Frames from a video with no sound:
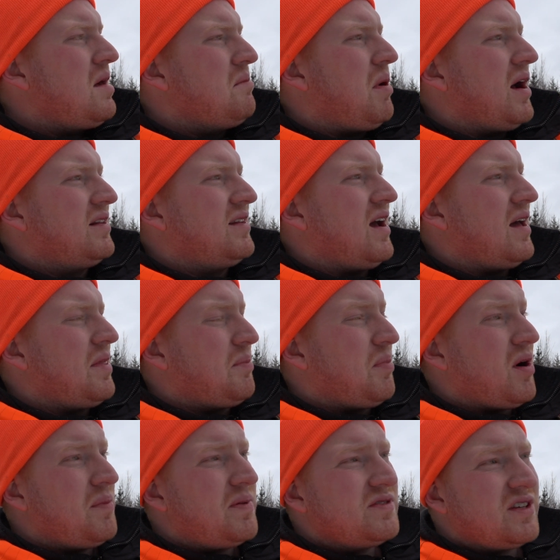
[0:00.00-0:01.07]
But the
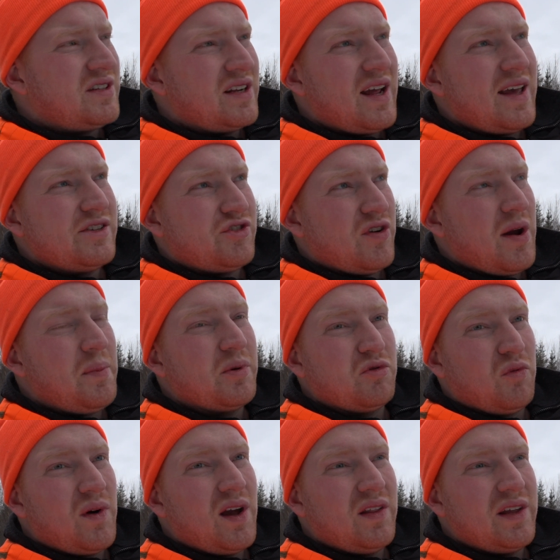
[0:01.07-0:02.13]
purpose of today's trip was
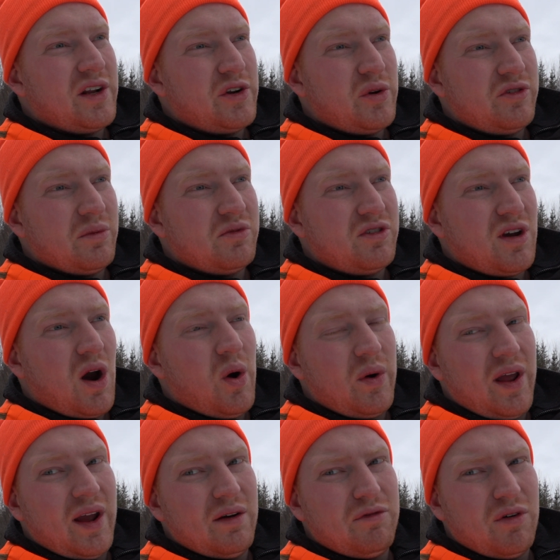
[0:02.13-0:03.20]
really to do some
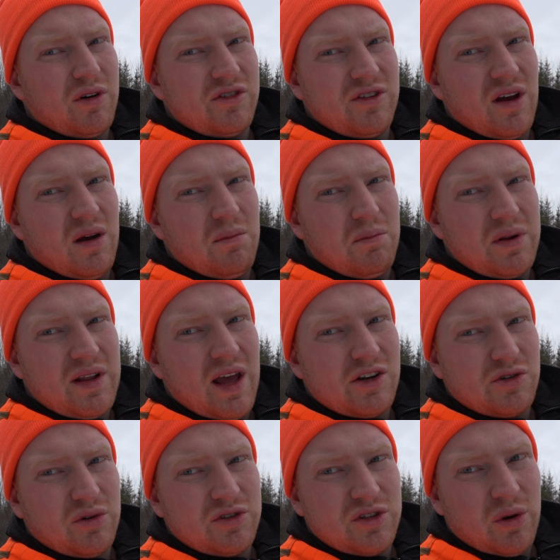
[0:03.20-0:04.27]
scouting for some
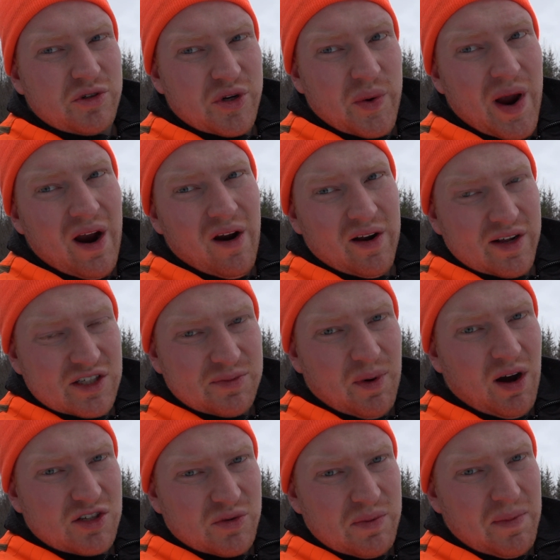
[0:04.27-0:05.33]
potential snowshoe hare hunting
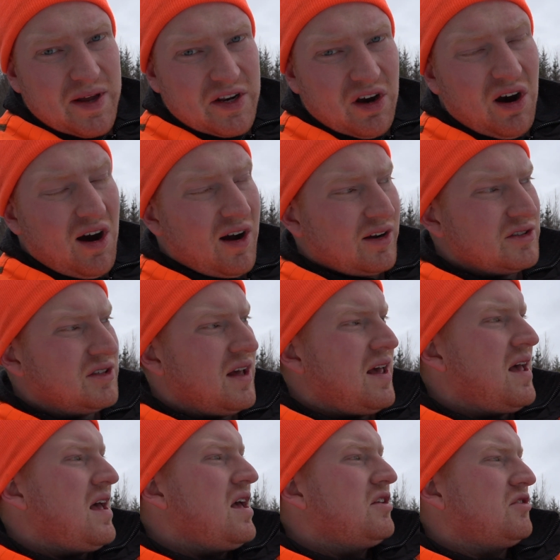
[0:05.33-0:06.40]
spots with my dogs.
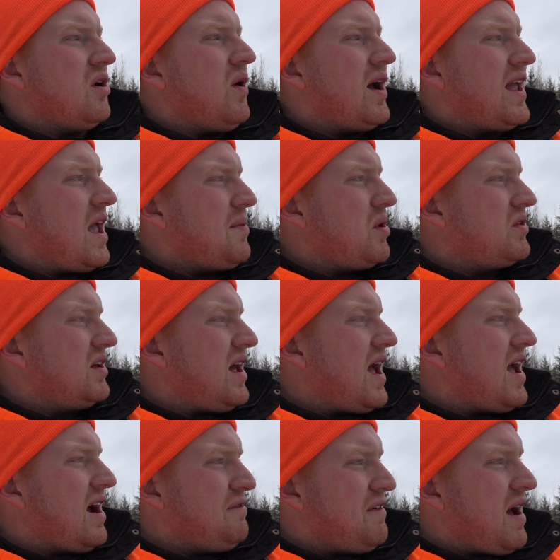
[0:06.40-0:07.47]
So I came out
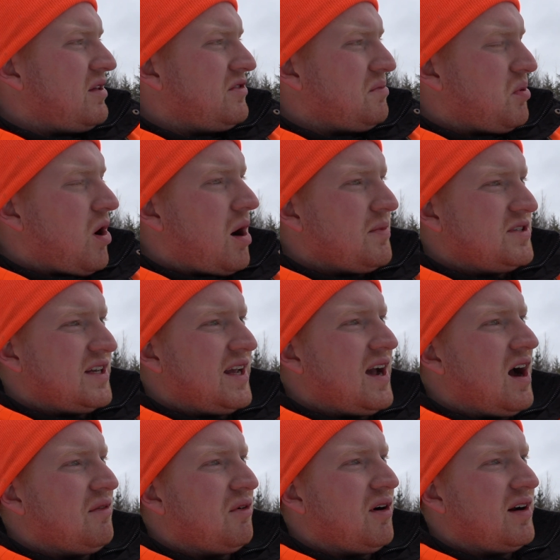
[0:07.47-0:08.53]
today, I found some promising
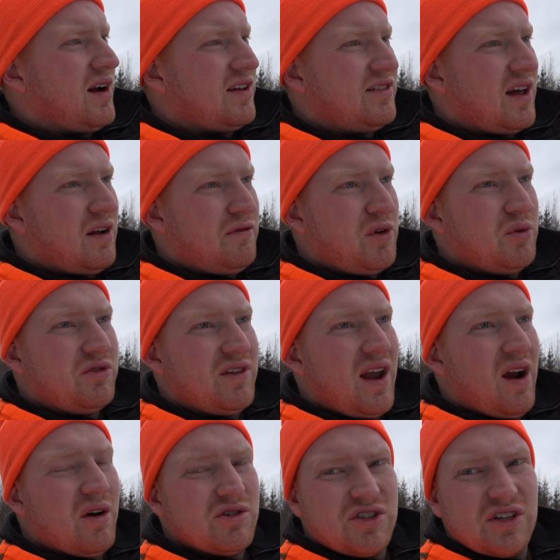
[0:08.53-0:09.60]
cover, and I set a few
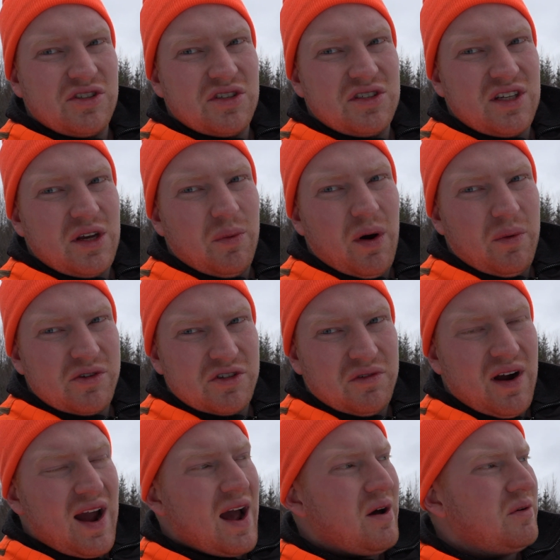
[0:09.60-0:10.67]
snares just to see what was
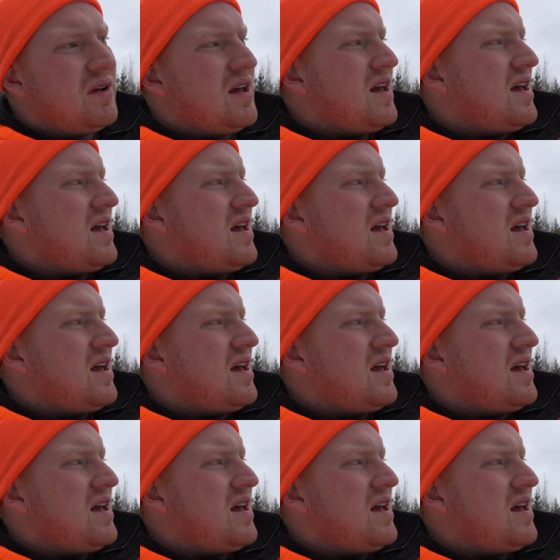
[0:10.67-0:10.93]
around.